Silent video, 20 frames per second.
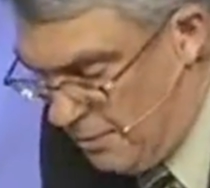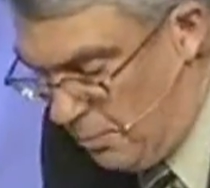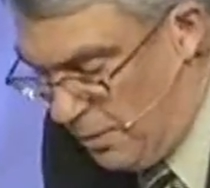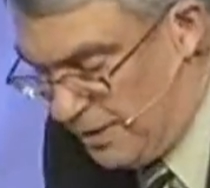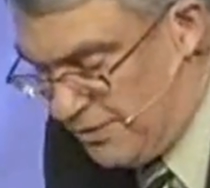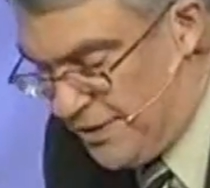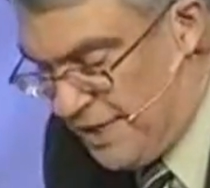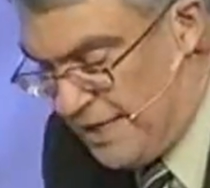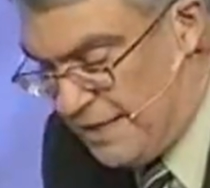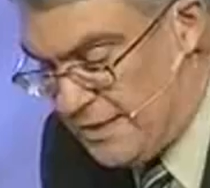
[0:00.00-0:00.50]

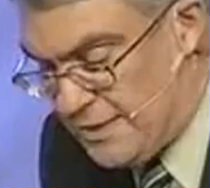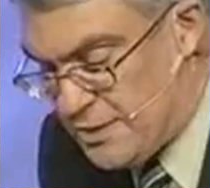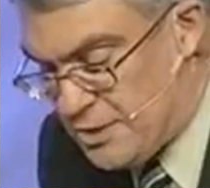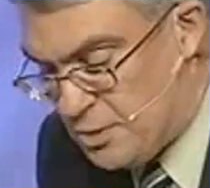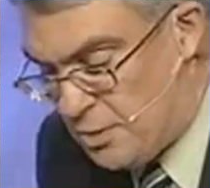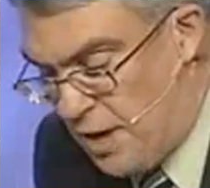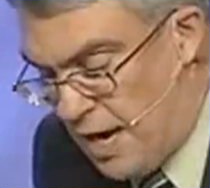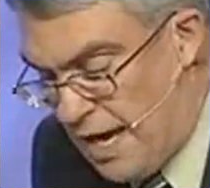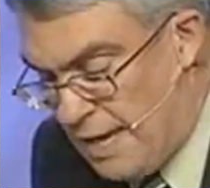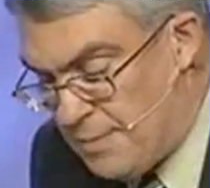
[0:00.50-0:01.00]
What they
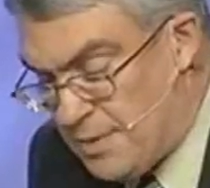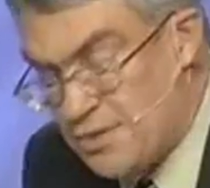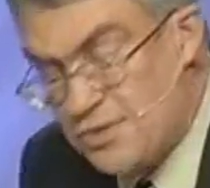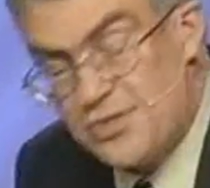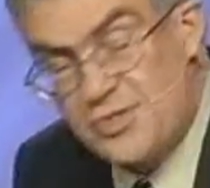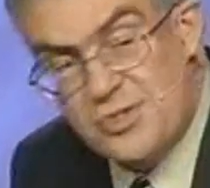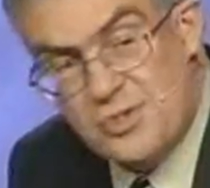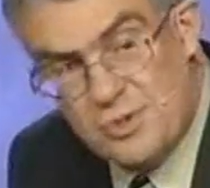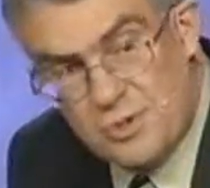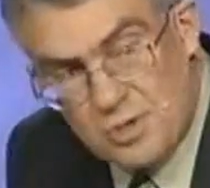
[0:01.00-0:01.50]
describe
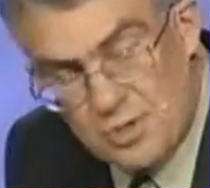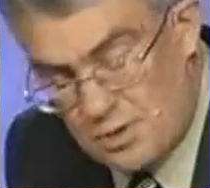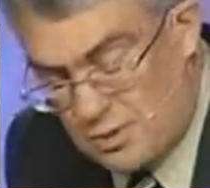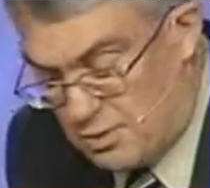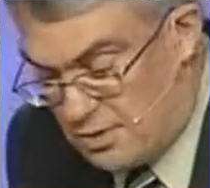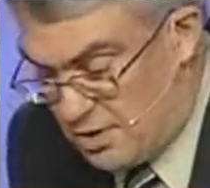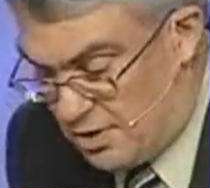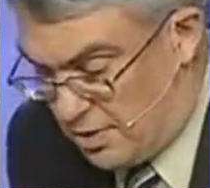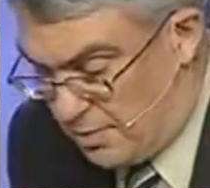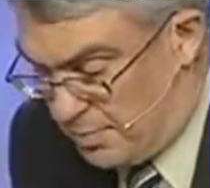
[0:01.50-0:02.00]
is
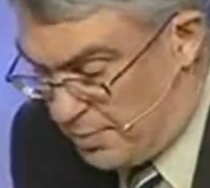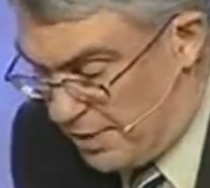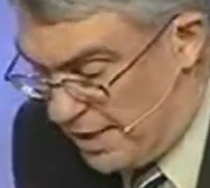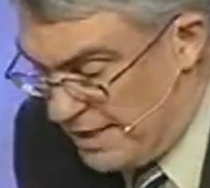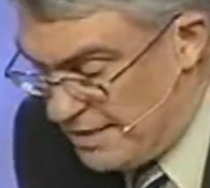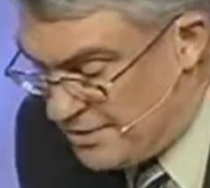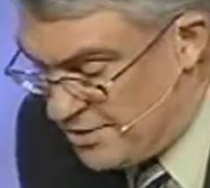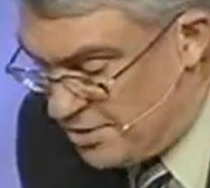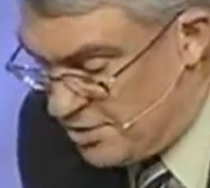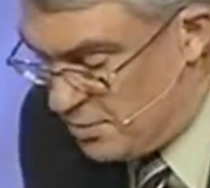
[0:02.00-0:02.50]
true to the
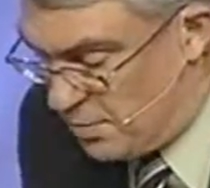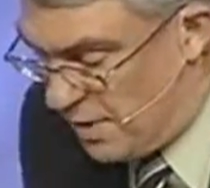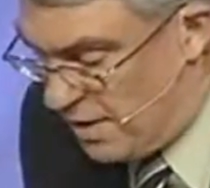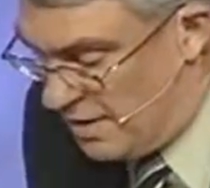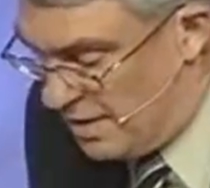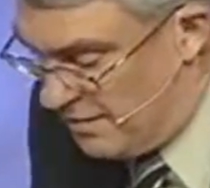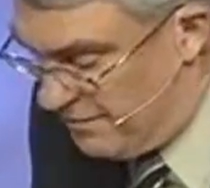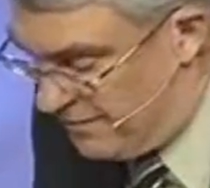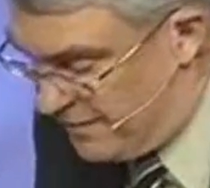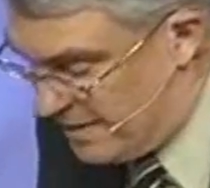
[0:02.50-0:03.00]
places
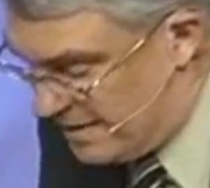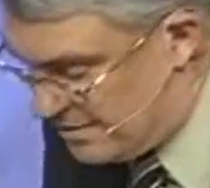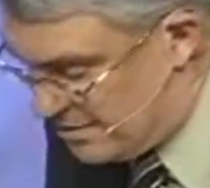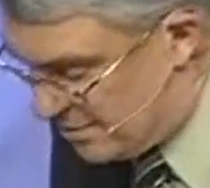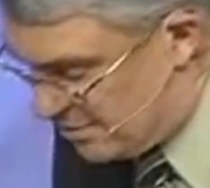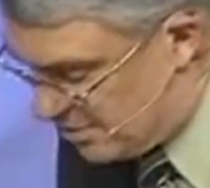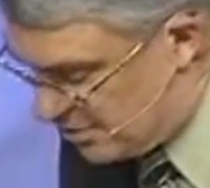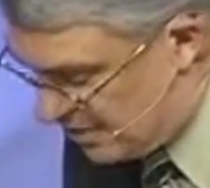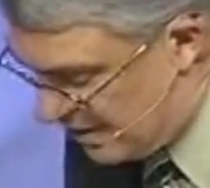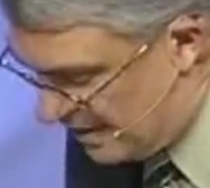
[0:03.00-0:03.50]
where
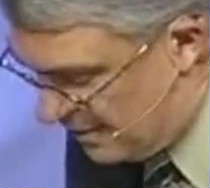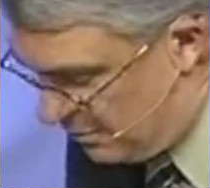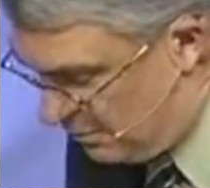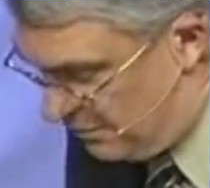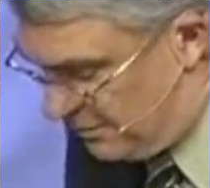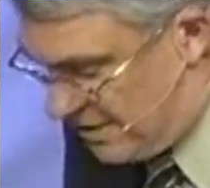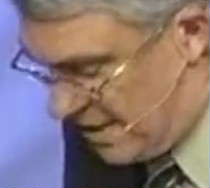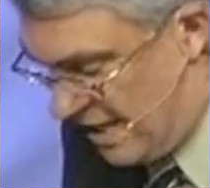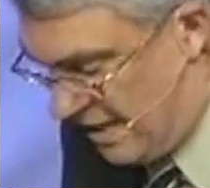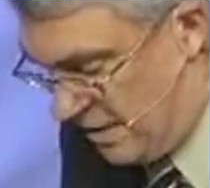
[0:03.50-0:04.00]
events are said to
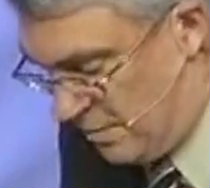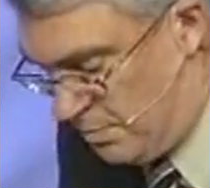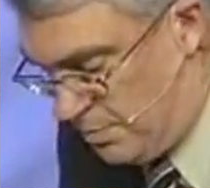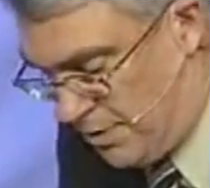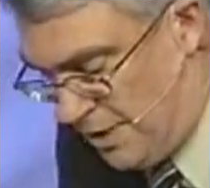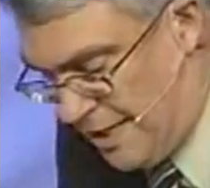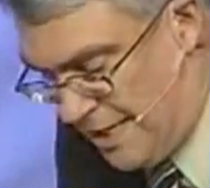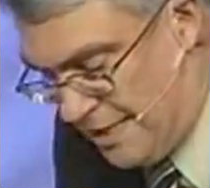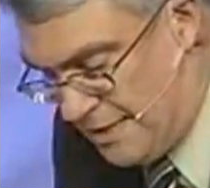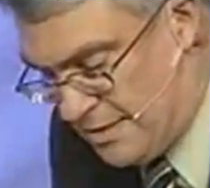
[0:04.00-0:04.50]
have taken
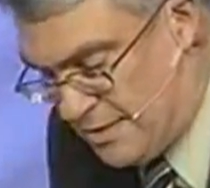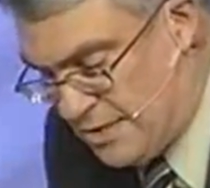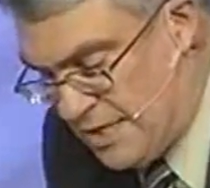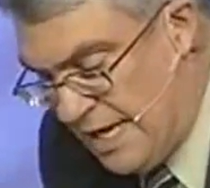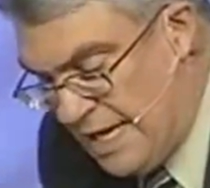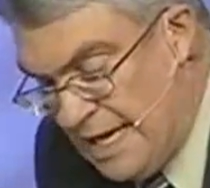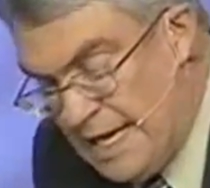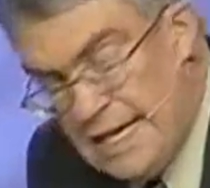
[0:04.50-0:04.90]
place.